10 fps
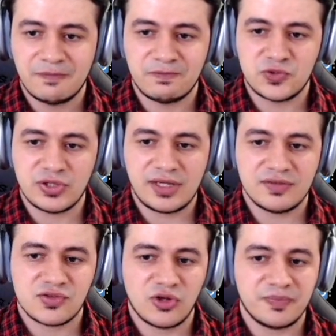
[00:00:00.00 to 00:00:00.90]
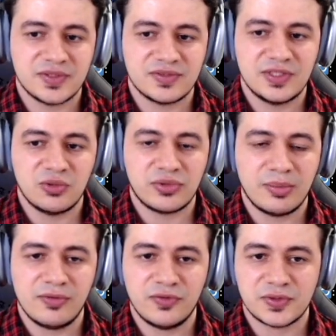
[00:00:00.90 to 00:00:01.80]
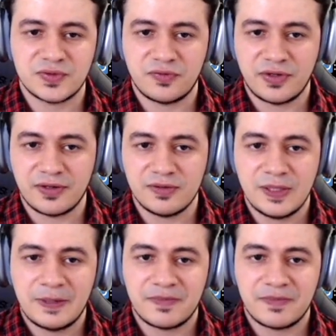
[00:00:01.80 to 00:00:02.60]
drag and drop this new Remafox file